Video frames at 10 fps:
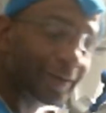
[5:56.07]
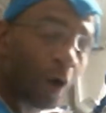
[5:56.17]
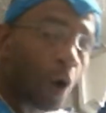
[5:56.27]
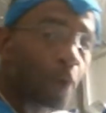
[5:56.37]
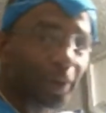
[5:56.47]
an
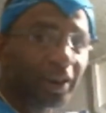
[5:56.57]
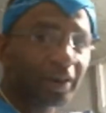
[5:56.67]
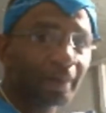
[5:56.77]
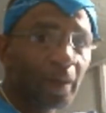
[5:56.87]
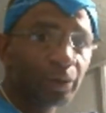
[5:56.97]
opening
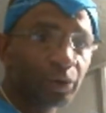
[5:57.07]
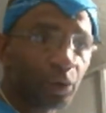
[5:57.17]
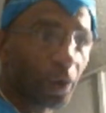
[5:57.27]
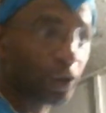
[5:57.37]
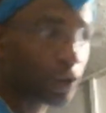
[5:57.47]
to
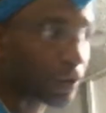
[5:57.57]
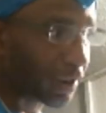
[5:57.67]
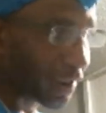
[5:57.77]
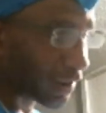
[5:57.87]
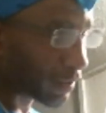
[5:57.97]
where you can
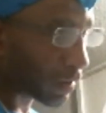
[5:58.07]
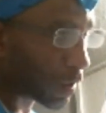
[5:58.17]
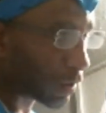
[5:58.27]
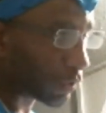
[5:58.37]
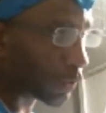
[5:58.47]
get them
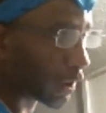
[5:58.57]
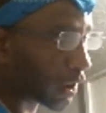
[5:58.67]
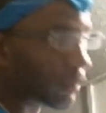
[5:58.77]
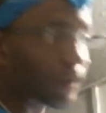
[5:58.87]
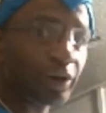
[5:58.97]
on the
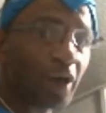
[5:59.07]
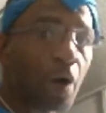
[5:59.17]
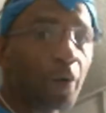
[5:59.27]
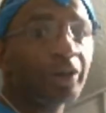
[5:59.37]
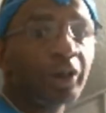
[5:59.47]
ground. There's
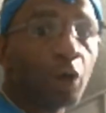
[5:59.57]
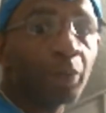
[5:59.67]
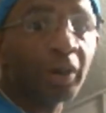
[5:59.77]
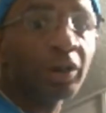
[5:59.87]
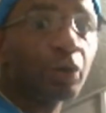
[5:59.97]
always an
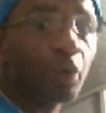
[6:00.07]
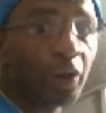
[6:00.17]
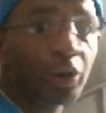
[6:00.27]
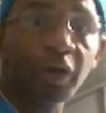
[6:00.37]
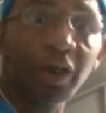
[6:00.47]
opening to where
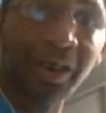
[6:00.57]
you can